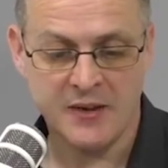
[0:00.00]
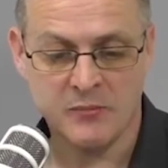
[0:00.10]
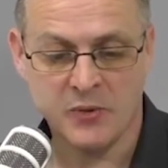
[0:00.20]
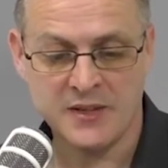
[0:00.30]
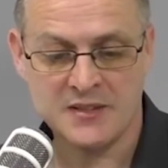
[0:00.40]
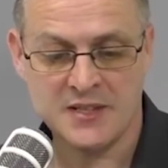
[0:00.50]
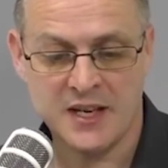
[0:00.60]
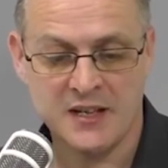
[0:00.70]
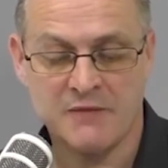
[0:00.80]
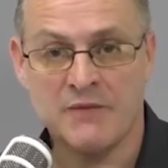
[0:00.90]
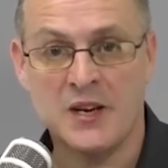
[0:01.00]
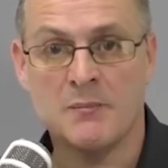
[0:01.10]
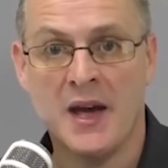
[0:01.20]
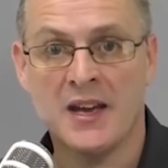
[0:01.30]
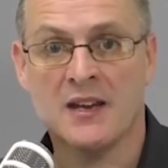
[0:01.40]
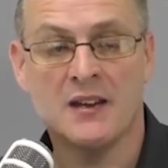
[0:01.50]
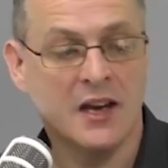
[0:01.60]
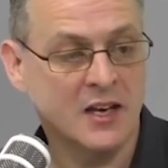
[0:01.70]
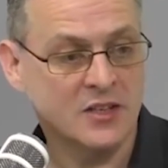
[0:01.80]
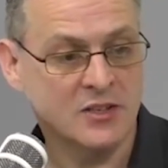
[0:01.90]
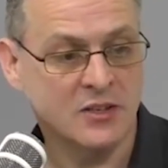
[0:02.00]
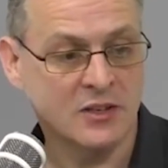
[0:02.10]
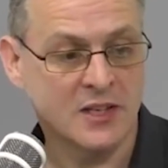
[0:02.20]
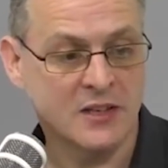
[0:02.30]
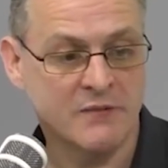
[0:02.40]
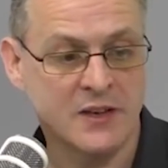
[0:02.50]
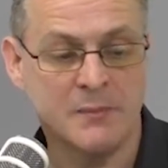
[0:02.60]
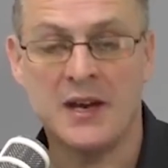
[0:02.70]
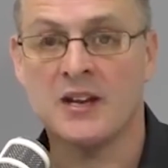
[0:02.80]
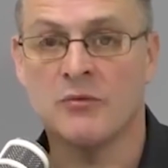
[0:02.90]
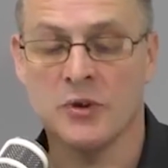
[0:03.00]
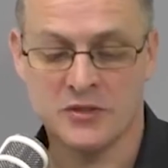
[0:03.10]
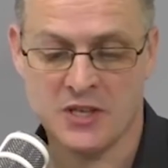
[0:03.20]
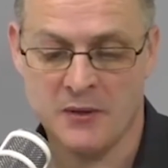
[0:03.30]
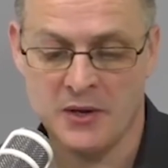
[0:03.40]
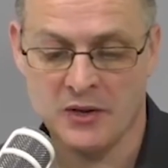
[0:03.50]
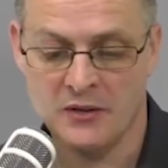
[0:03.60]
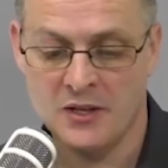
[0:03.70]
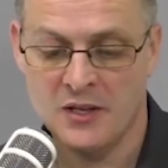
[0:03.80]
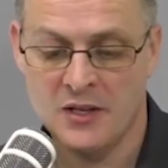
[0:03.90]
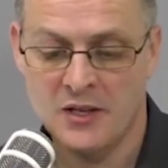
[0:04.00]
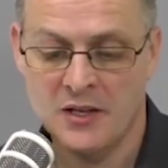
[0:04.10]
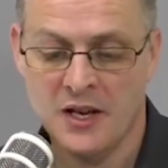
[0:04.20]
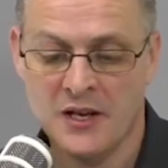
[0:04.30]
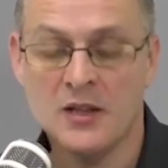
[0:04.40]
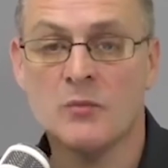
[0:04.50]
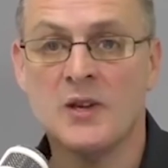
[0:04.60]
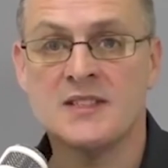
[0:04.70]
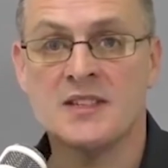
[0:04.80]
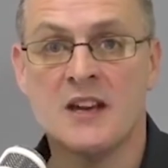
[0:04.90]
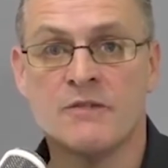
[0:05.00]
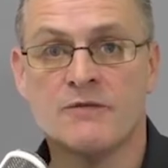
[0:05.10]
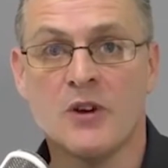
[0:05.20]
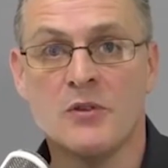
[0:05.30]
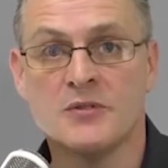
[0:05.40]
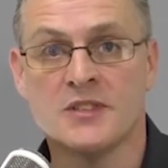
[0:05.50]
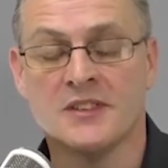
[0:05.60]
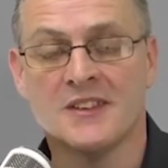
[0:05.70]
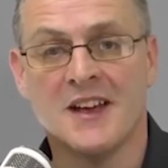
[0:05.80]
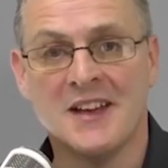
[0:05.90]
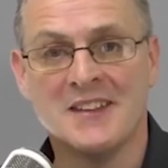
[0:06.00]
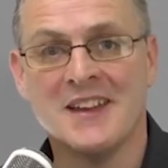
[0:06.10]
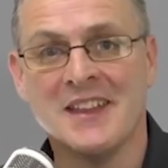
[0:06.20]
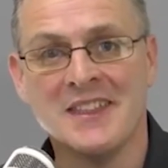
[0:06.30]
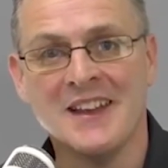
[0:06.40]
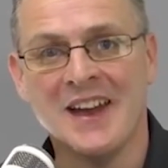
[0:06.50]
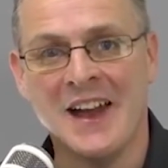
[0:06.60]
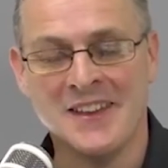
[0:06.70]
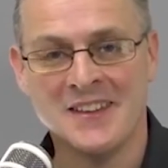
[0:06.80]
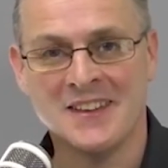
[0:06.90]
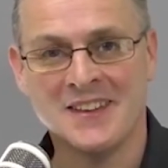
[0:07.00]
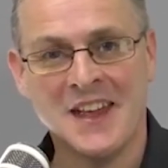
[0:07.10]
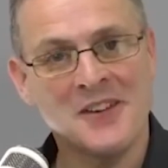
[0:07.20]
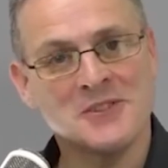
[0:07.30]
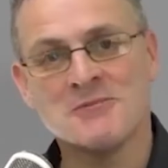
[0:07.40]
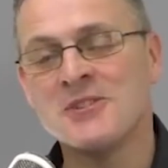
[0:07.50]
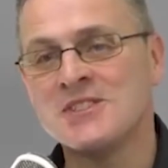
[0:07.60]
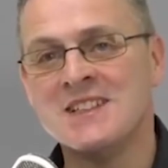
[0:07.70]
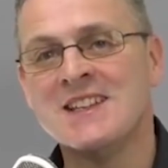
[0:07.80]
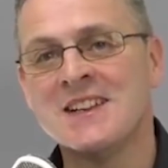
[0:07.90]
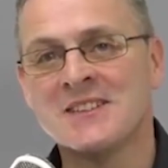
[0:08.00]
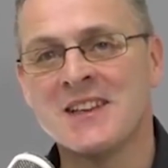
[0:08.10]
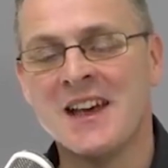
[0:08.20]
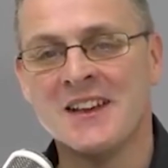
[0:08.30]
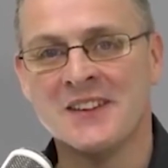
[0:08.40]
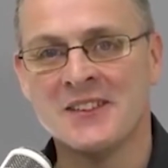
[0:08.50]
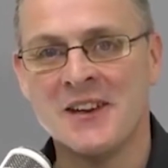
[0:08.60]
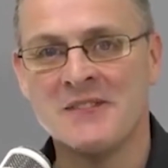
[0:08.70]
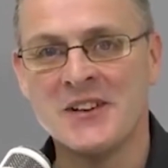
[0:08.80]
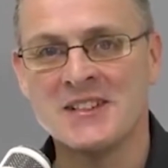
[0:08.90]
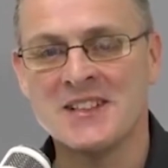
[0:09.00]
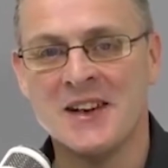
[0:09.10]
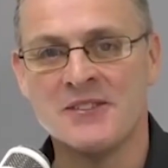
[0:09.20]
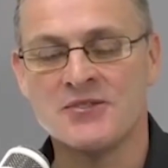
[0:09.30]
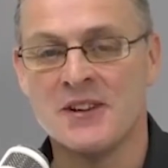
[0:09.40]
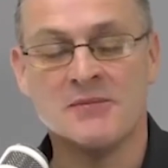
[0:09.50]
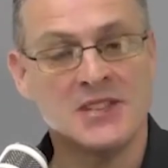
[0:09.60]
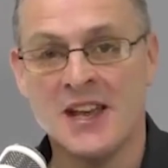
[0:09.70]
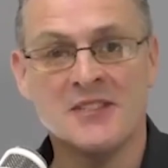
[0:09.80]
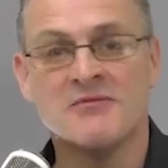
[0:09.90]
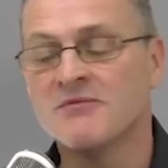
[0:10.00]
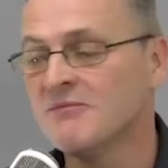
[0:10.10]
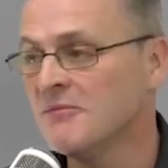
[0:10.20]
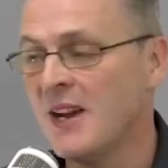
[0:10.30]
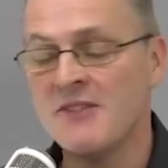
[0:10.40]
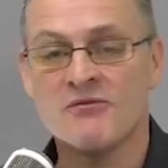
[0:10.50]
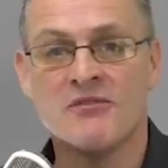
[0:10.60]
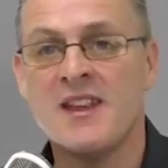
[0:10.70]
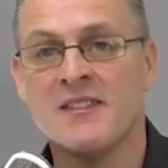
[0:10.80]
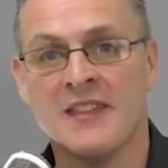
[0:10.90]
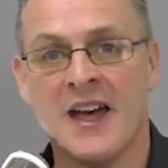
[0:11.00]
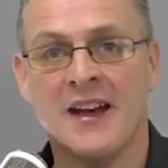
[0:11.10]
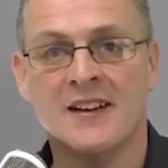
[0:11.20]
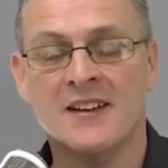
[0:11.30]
One saying feedback, and I should look at the feedback of what's going on. Another one saying frozen, and that was what she did on that first live stream. We hadn't written that.